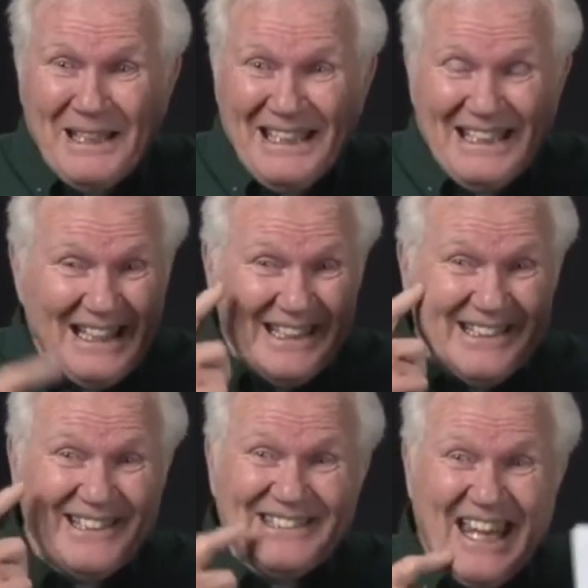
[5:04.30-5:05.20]
me,
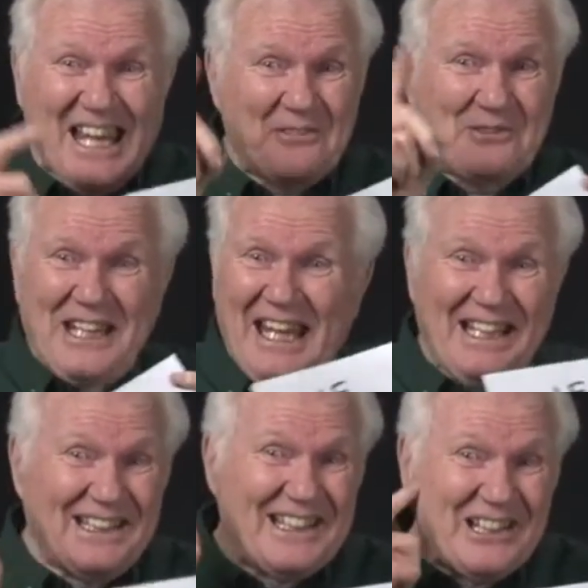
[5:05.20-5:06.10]
the deaf
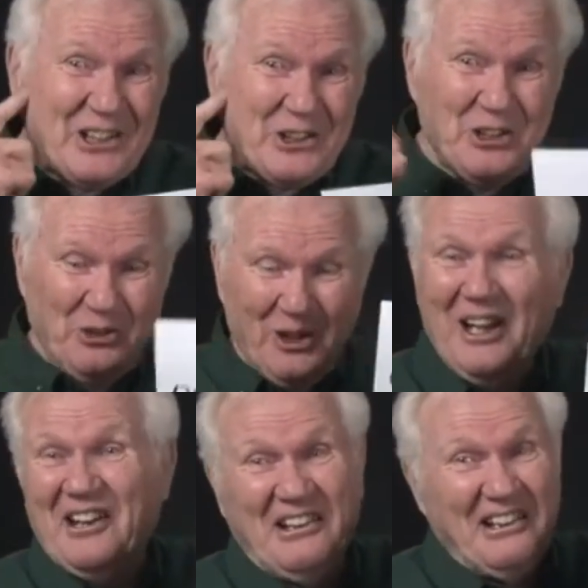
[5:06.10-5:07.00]
can't hear you
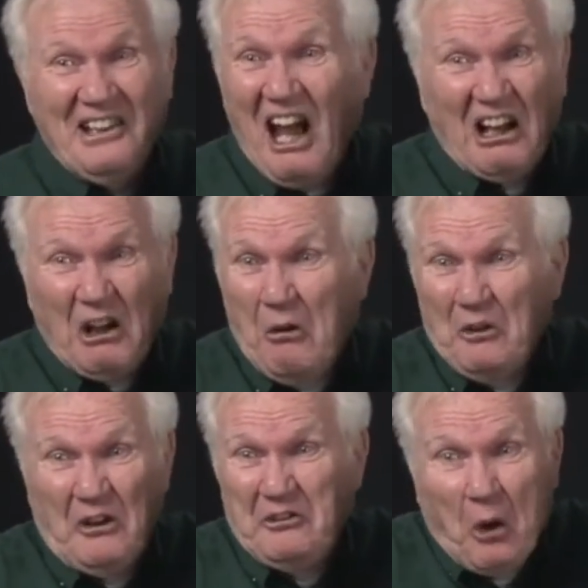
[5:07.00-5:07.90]
knock on
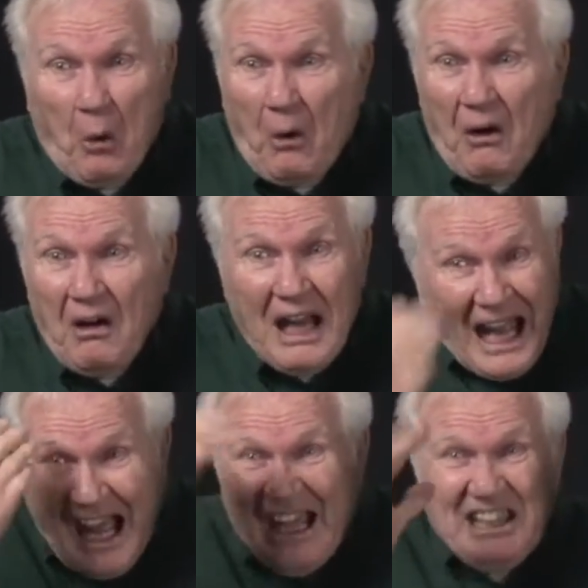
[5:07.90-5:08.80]
the door.
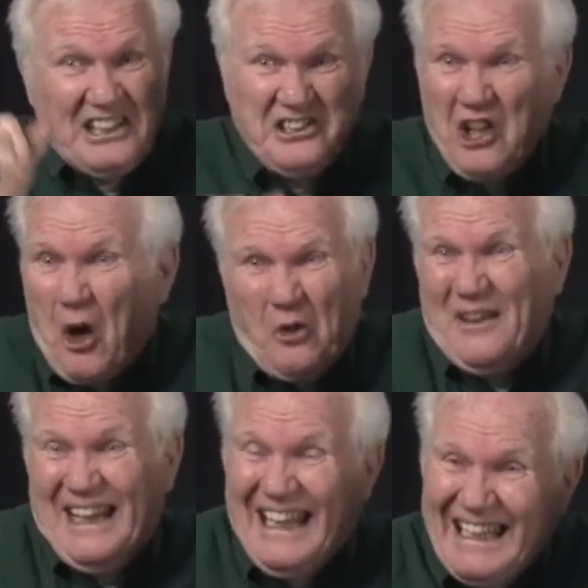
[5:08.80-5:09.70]
I didn't know
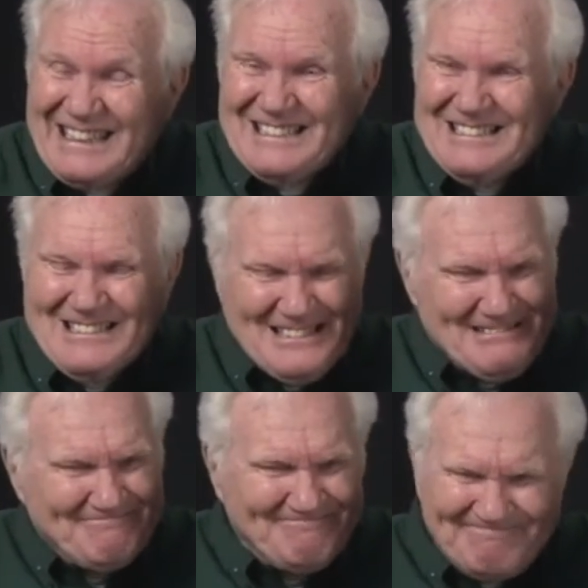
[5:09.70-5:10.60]
that.
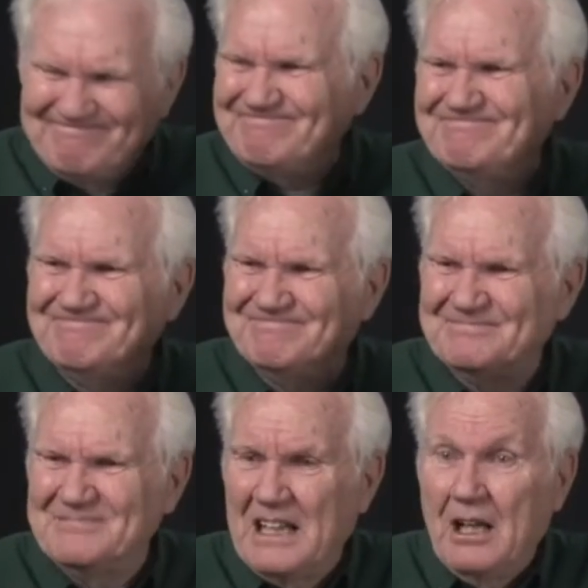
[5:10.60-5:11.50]
Mm.
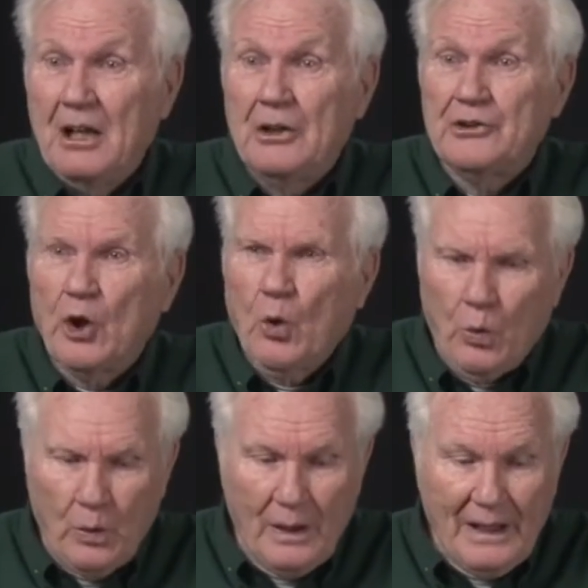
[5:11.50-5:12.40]
So